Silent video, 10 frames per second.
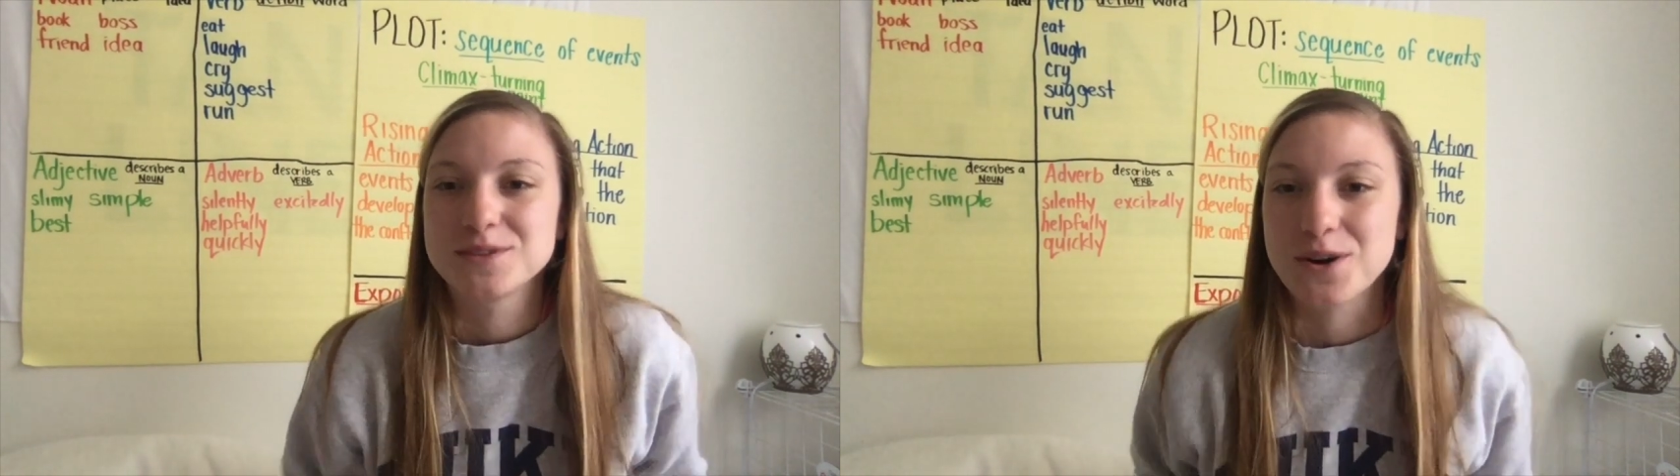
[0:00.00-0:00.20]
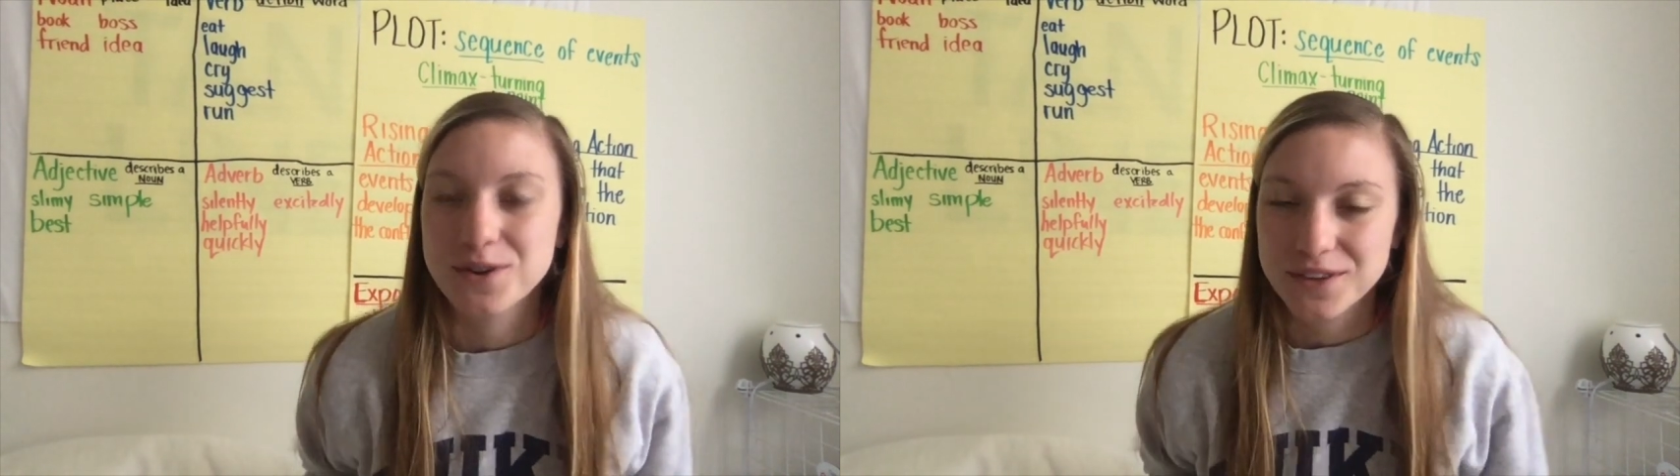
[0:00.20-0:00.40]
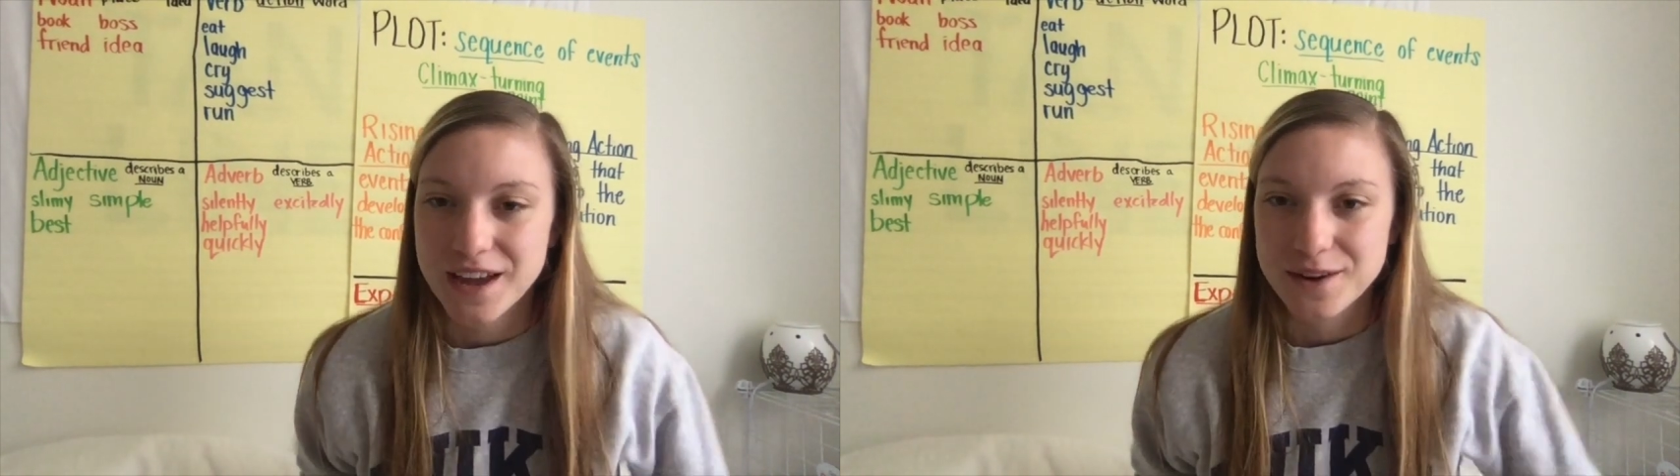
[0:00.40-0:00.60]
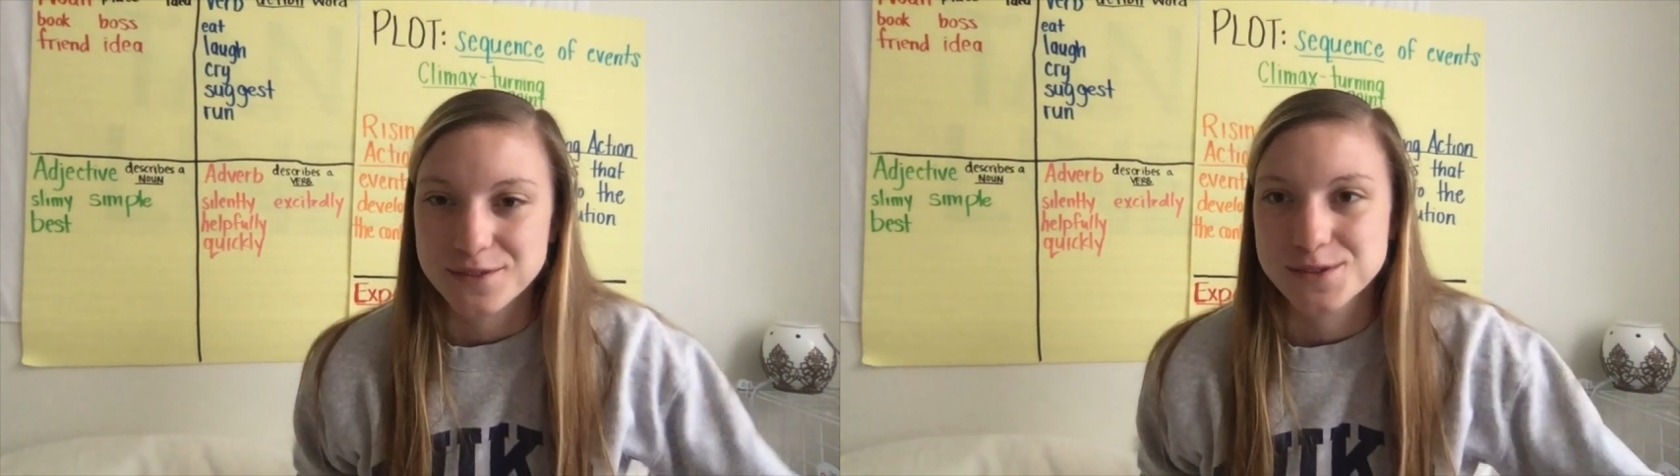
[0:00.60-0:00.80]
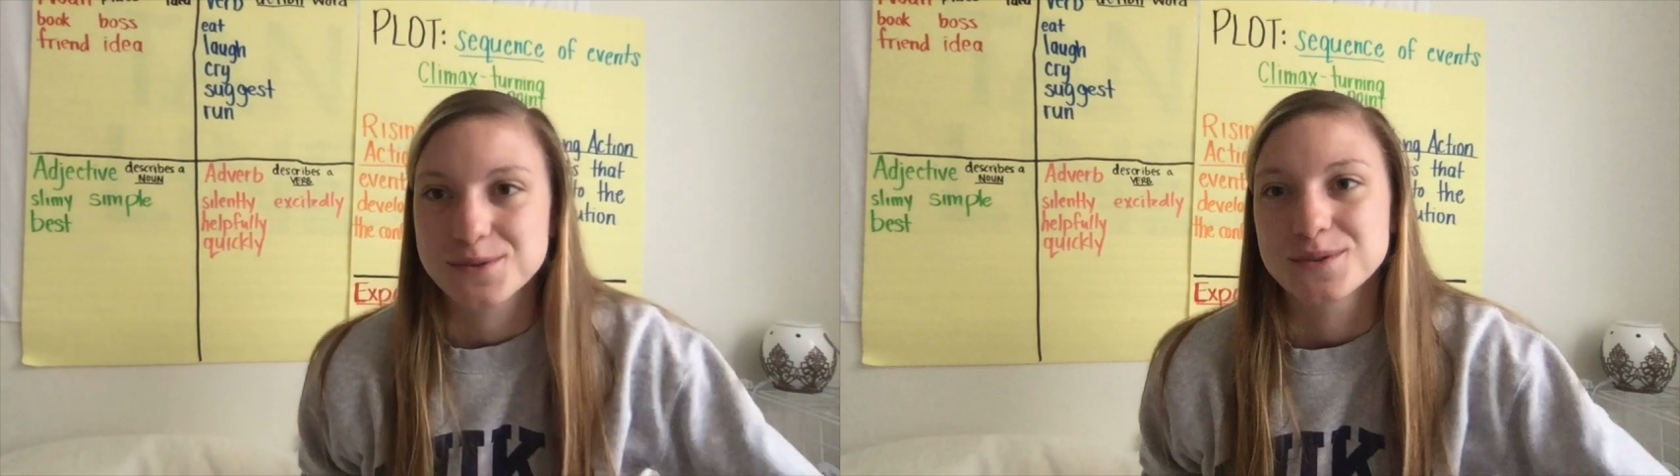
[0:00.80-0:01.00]
totally out of
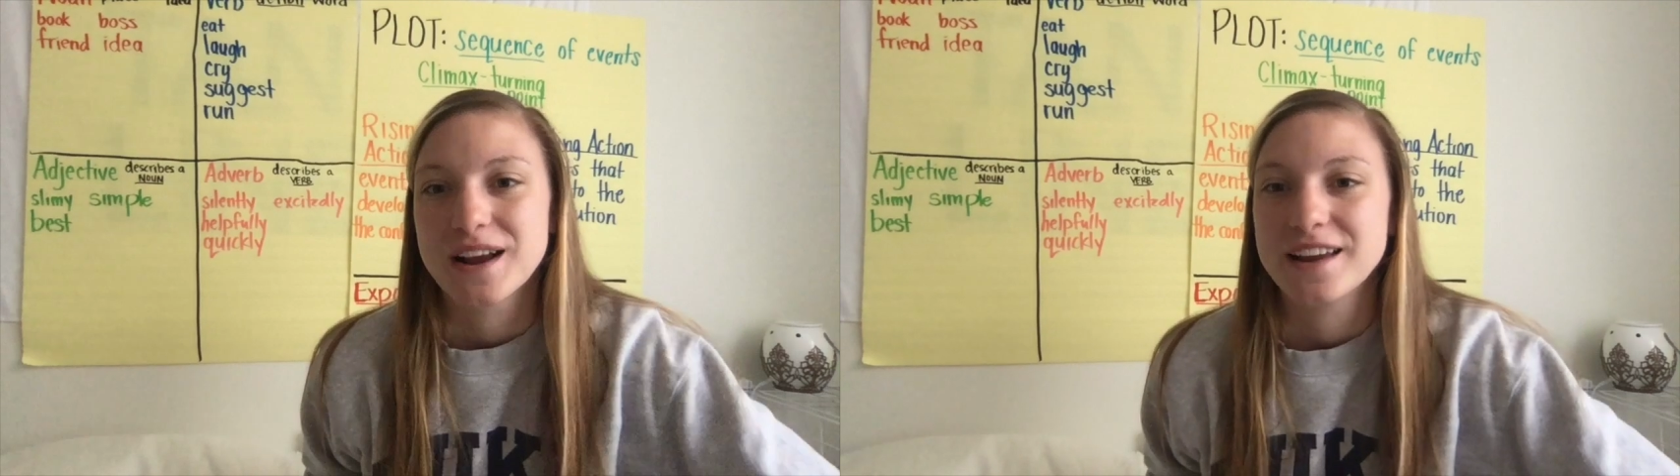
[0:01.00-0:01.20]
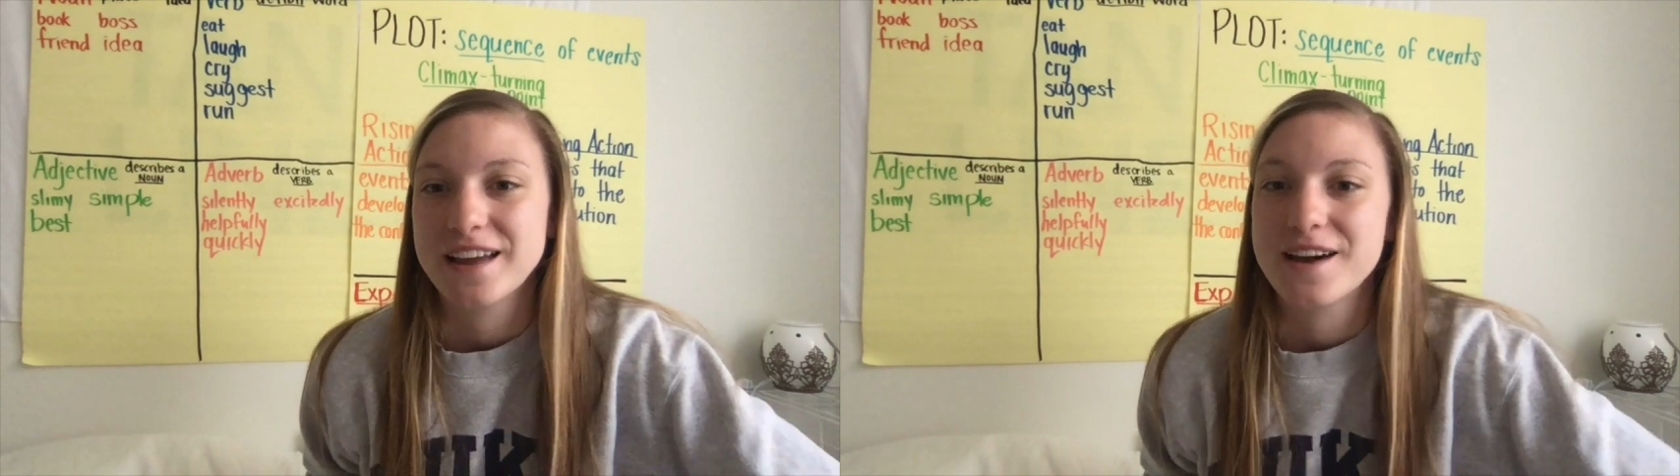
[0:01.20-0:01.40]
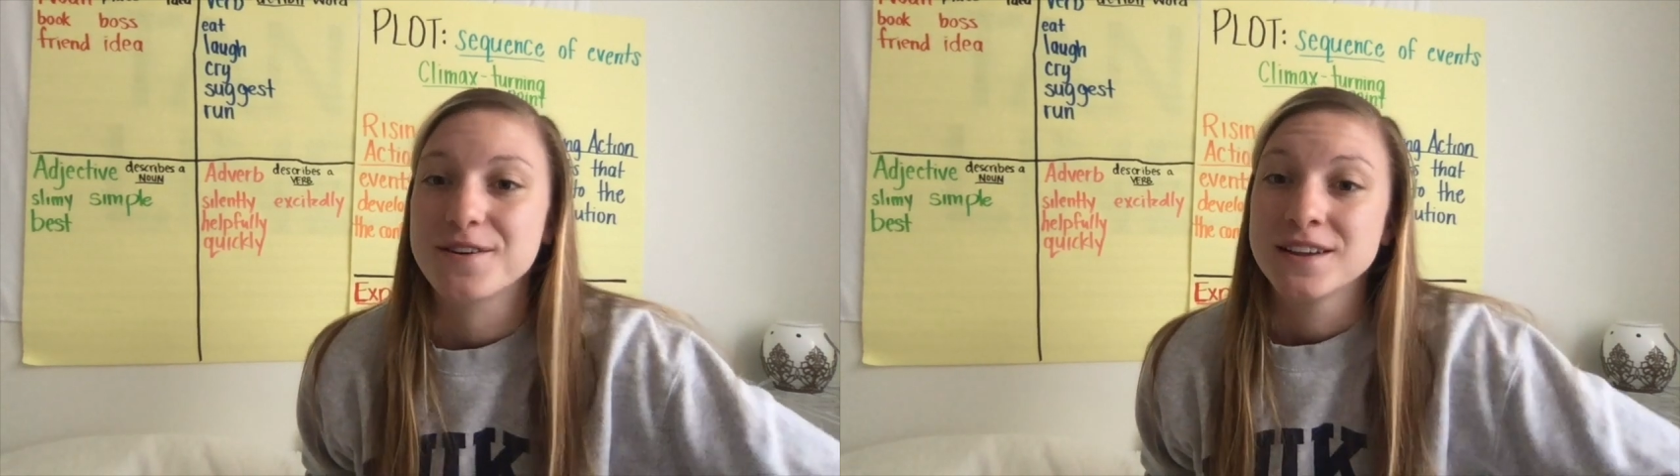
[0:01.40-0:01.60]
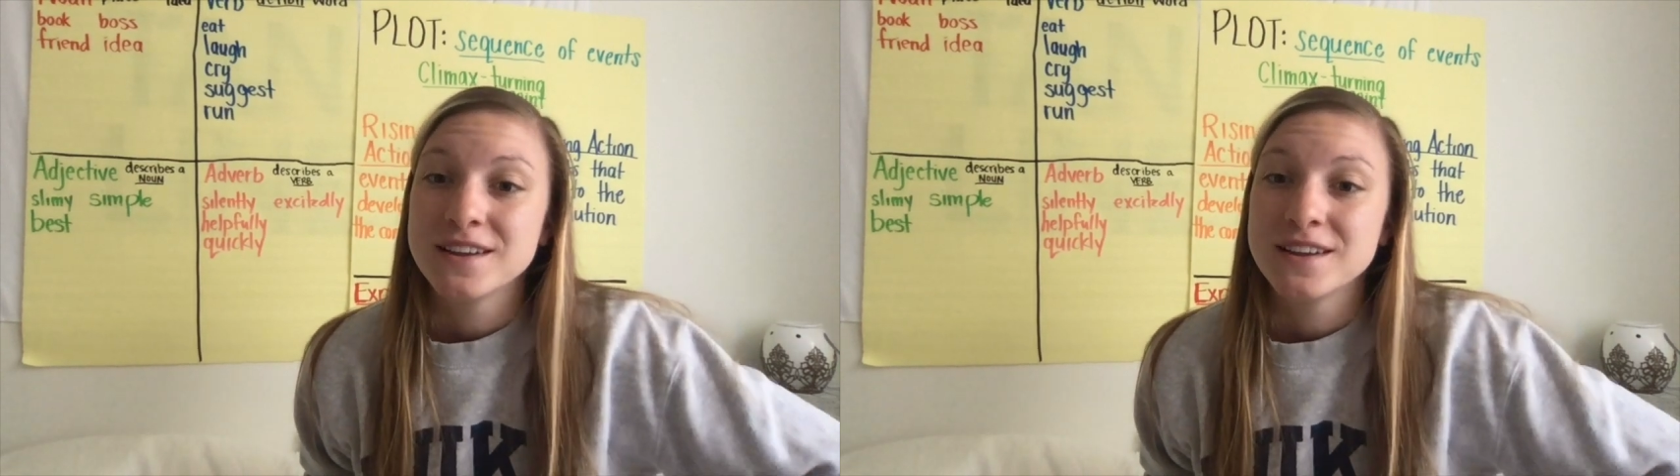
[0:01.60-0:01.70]
school right now.